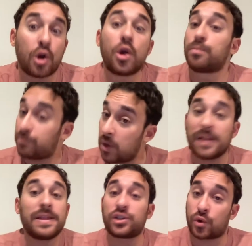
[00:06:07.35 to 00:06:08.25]

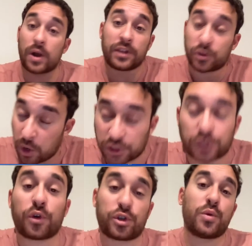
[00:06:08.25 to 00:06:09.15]
That is correct.
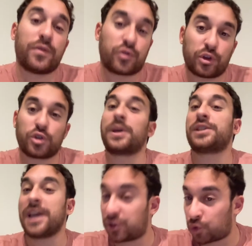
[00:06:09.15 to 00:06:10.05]
This was his first 2 even
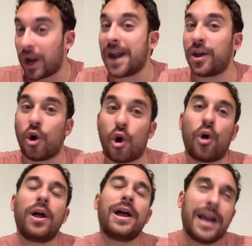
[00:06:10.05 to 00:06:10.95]
streak goals because he had a
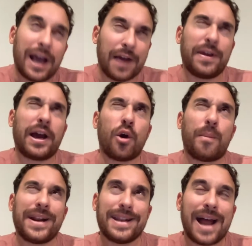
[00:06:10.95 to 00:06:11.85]
shorthanded goal, I
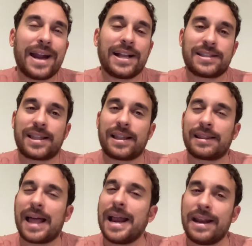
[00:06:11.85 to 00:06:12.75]
think, on opening night
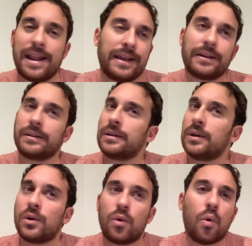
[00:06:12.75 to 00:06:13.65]
against the
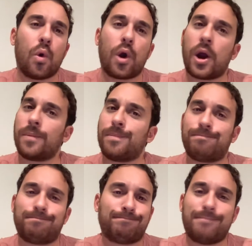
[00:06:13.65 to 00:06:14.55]
Lightning
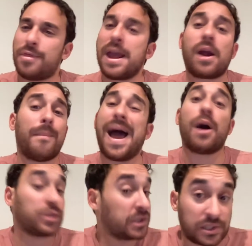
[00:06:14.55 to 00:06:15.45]
or
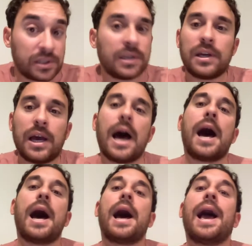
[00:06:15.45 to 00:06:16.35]
thereabouts.
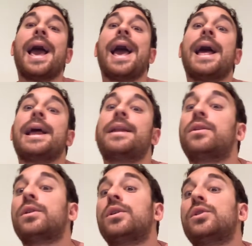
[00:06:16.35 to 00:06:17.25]

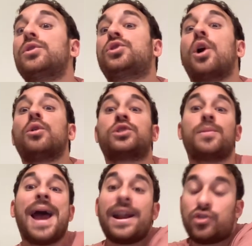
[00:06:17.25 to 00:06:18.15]
And
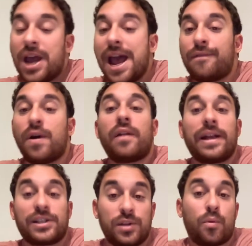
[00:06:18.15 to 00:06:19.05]
so
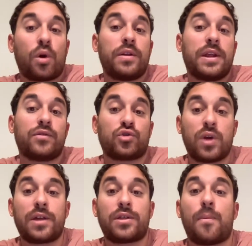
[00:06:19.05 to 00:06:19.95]
Zibanejad finally gets on the board in
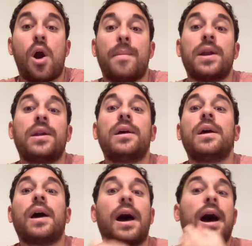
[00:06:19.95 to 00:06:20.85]
the even strength
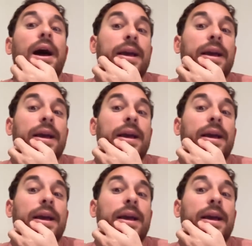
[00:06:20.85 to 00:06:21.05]
department.